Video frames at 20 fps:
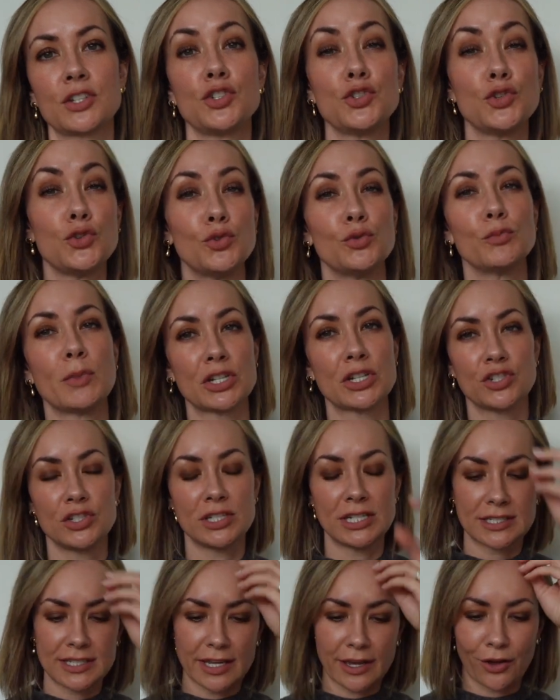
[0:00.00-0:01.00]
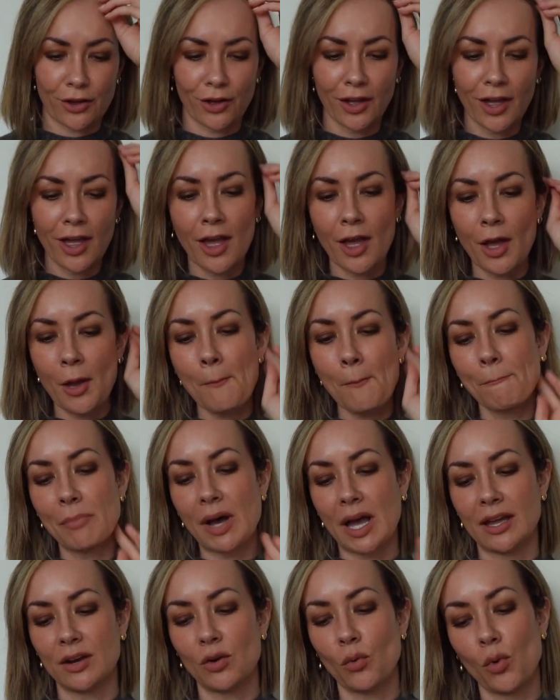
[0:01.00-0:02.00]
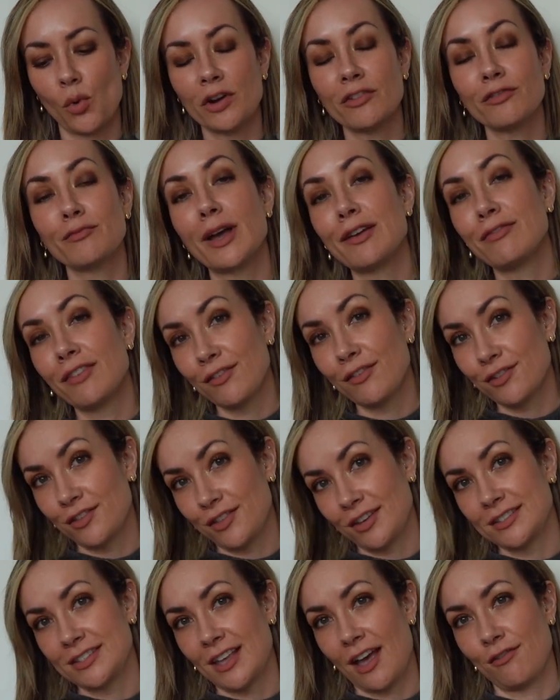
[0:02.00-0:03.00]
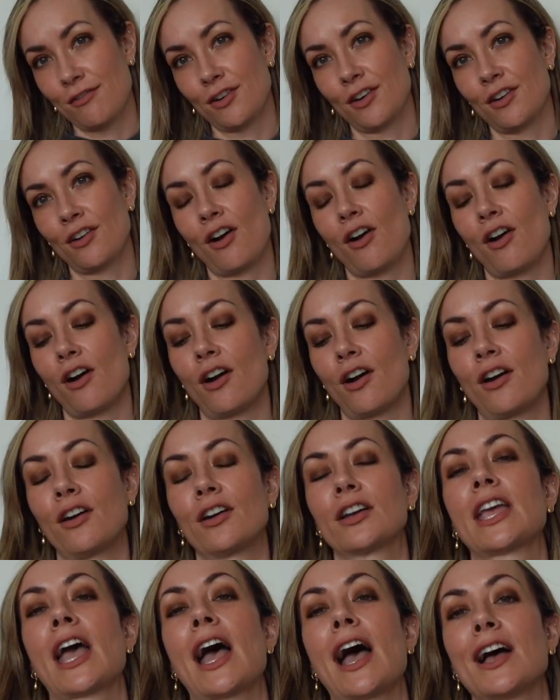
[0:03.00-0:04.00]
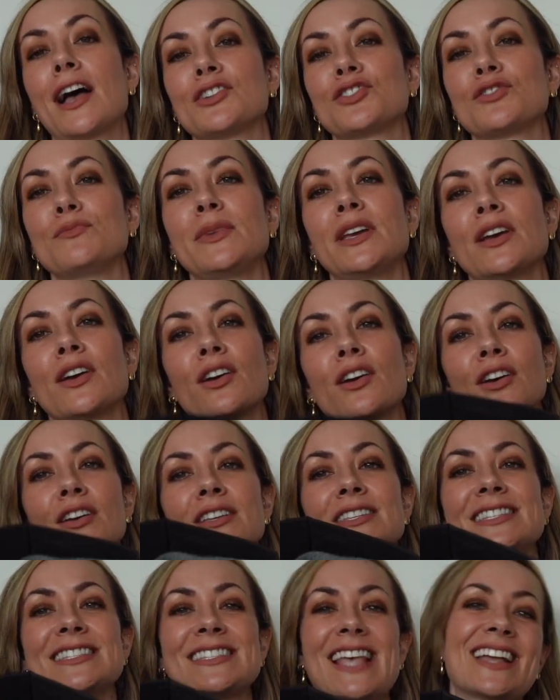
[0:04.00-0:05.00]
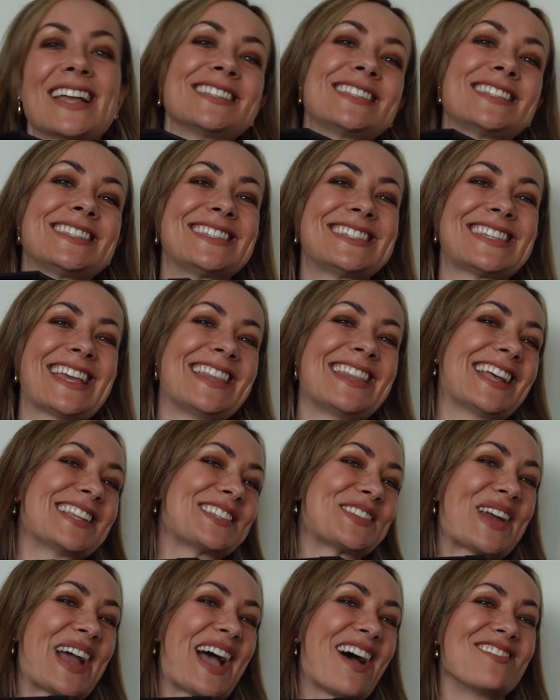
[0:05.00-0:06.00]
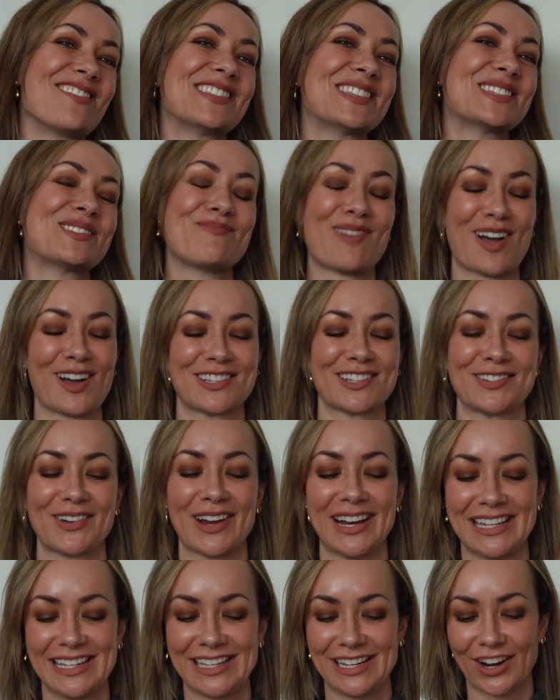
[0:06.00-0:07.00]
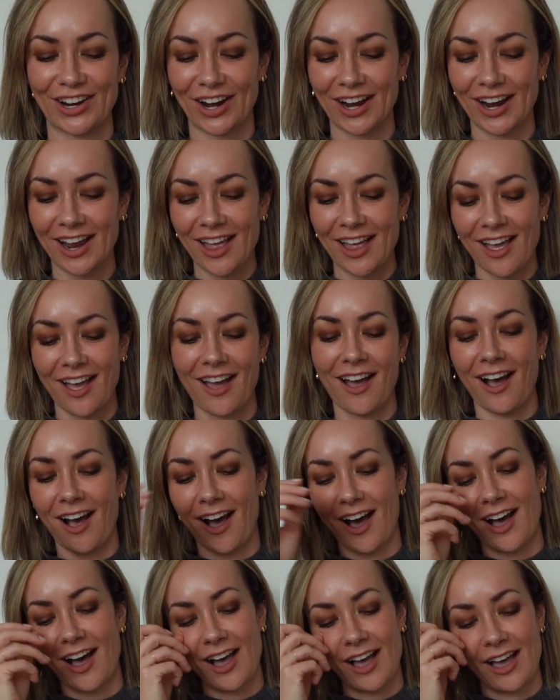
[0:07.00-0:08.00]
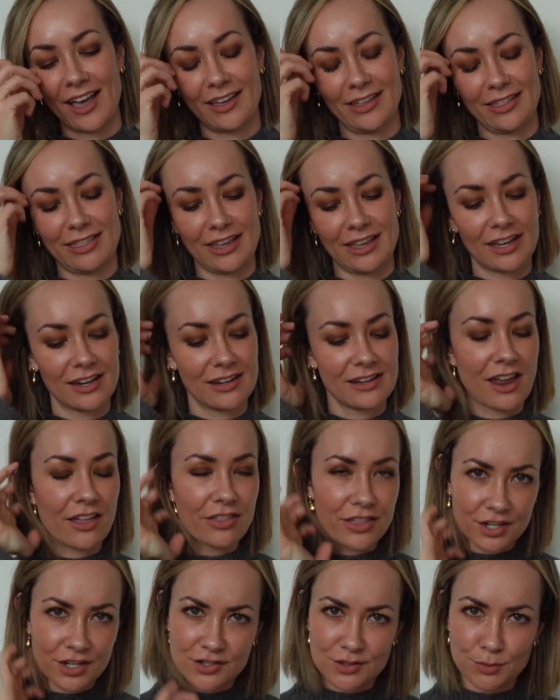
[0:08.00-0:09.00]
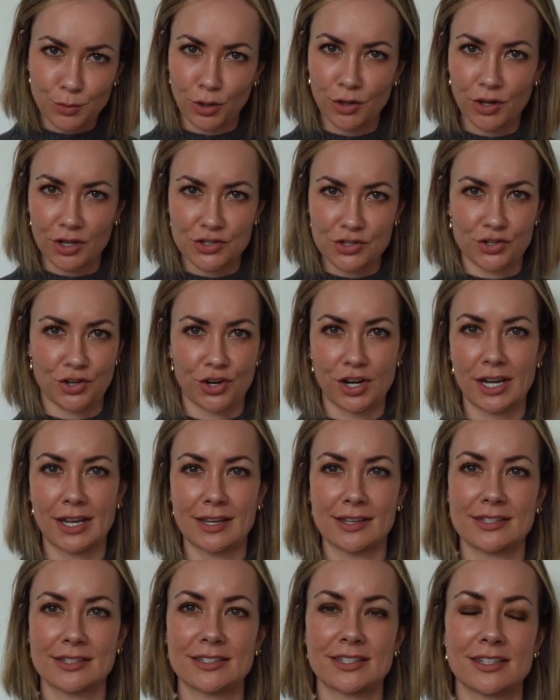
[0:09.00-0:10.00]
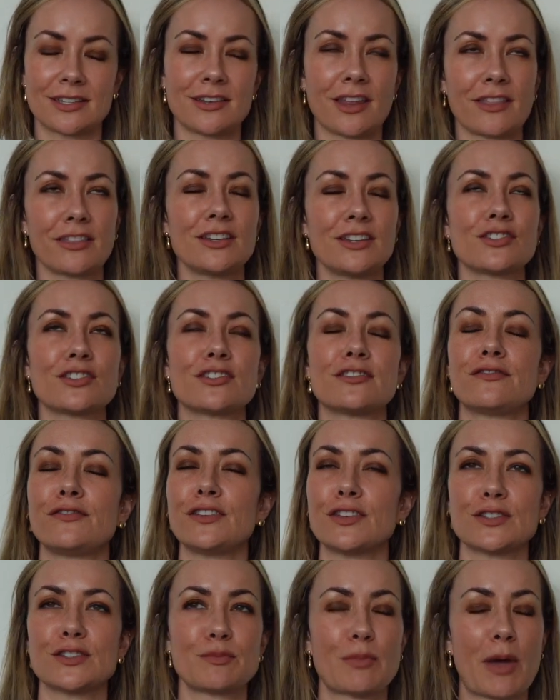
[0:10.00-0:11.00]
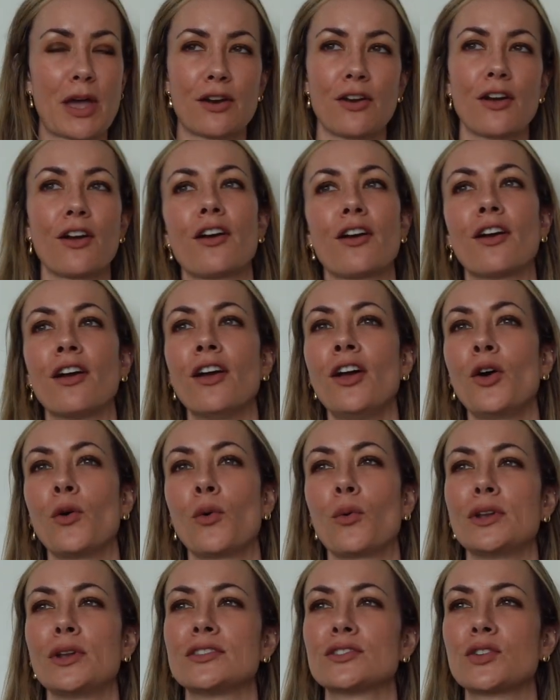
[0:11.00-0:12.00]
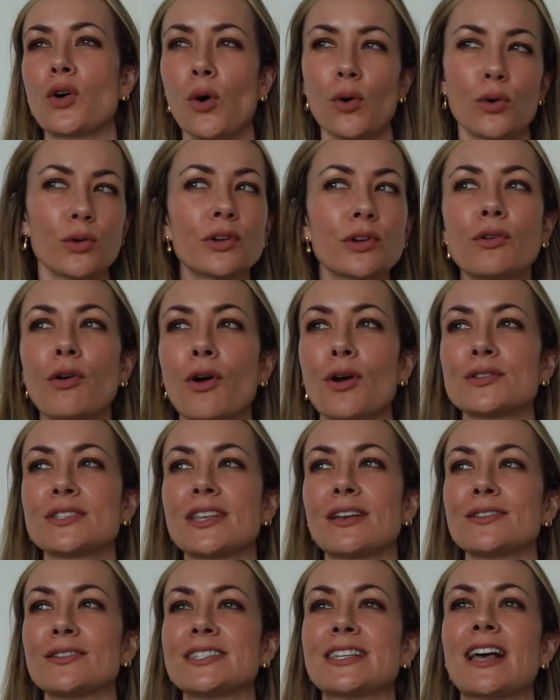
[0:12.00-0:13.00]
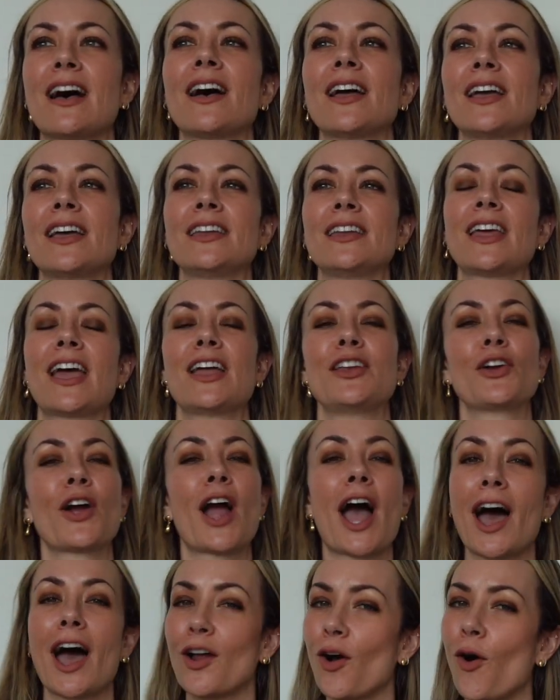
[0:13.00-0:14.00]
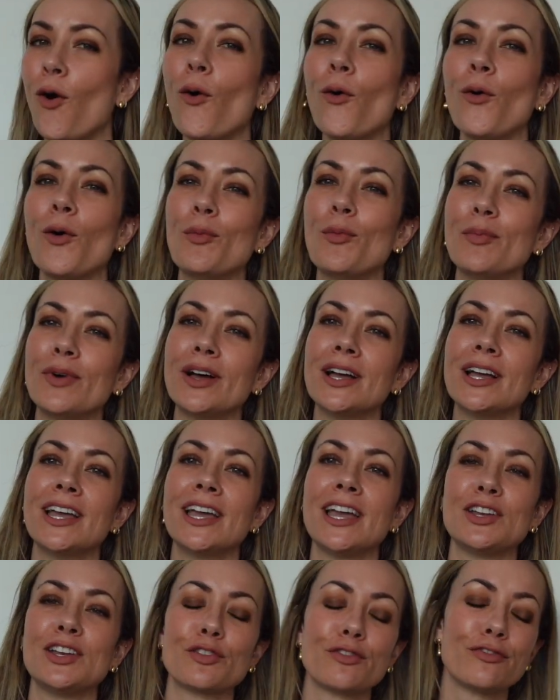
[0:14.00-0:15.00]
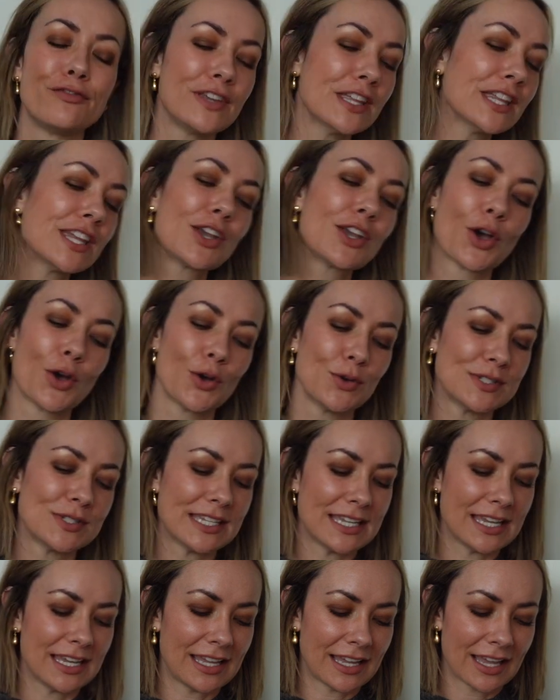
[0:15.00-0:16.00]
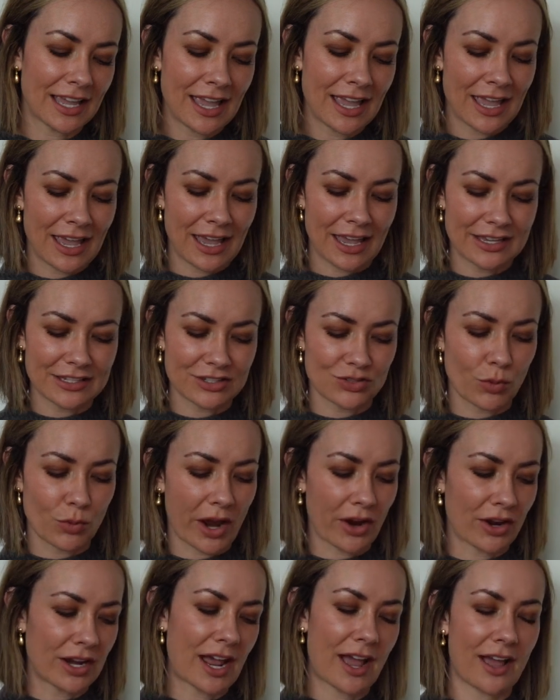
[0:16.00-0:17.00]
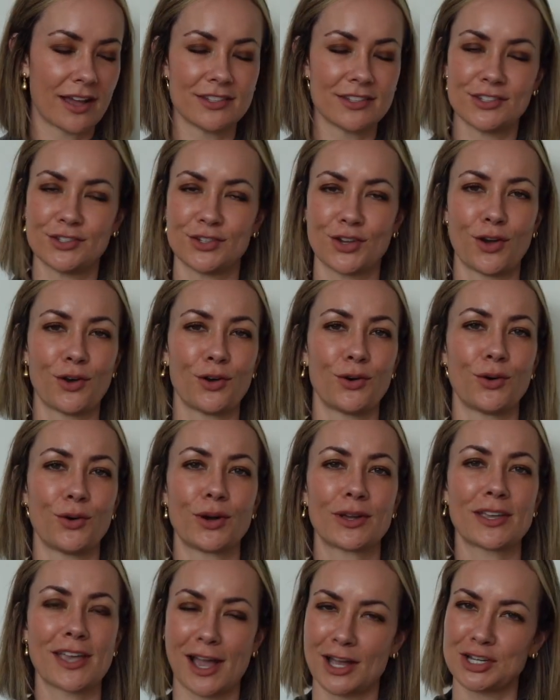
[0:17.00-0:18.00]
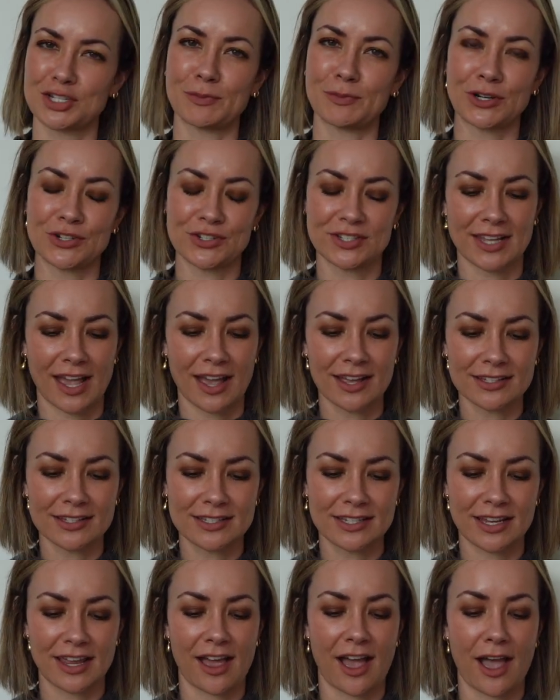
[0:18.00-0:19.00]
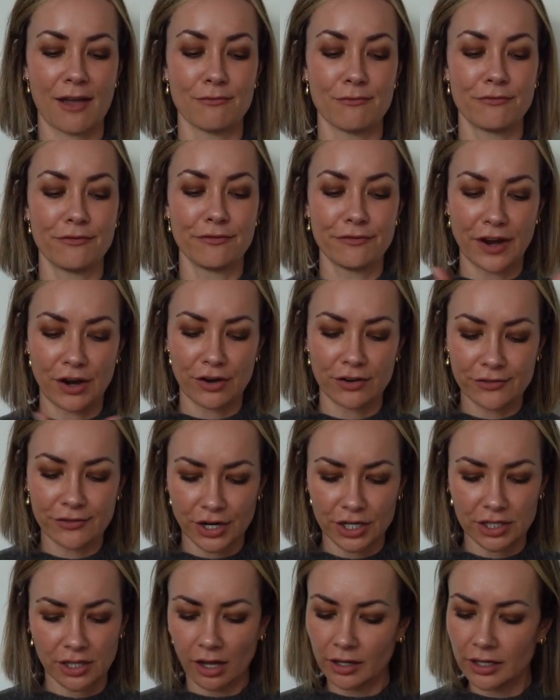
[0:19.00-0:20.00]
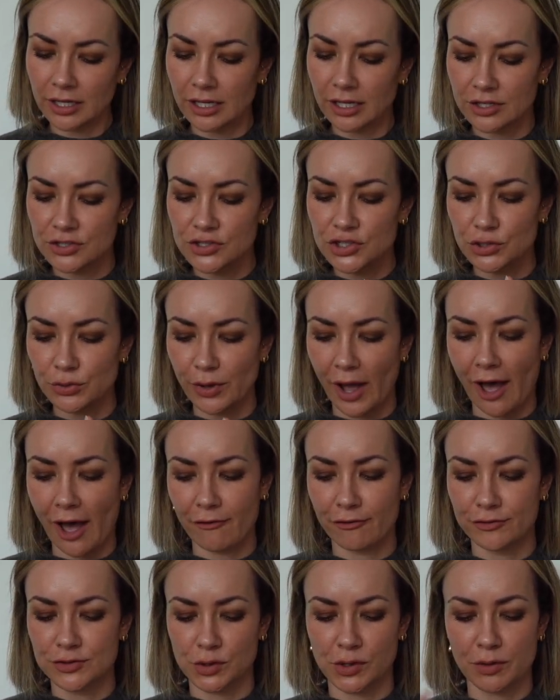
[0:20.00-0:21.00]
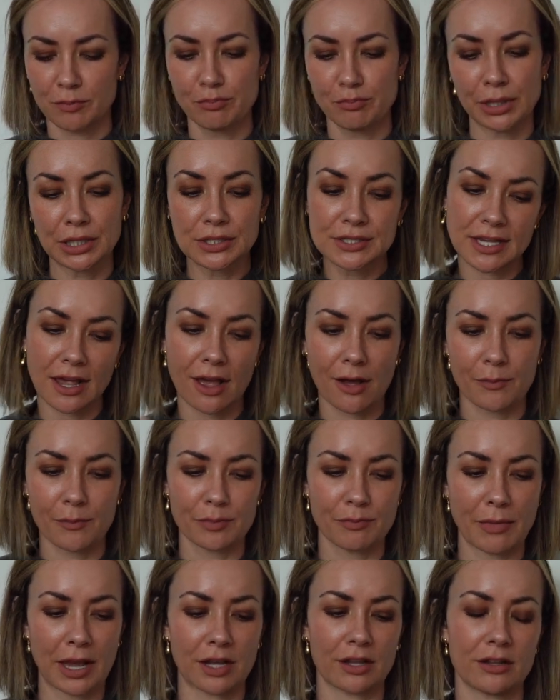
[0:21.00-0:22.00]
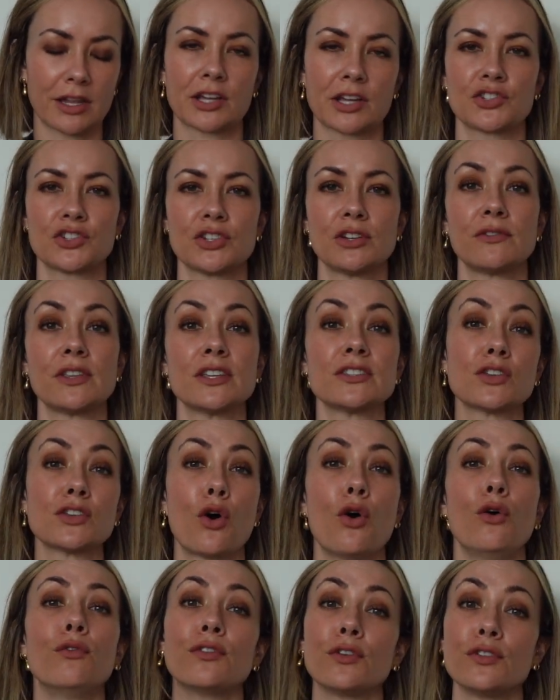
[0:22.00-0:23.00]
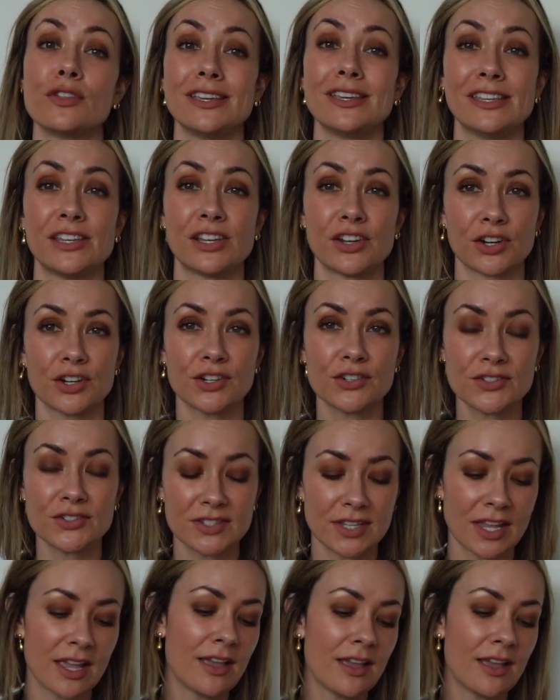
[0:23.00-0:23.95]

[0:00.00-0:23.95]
too much detail, but one of my favorite things ever are cashmere sets, and that's what I have in this box right here. I think nothing is more luxurious. Nothing just feels better when it's cold and gross outside and you're at home, you're feeling cozy, is wearing a head to toe cashmere set. I'm very, very lucky to have sort of built up my collection of this over the years.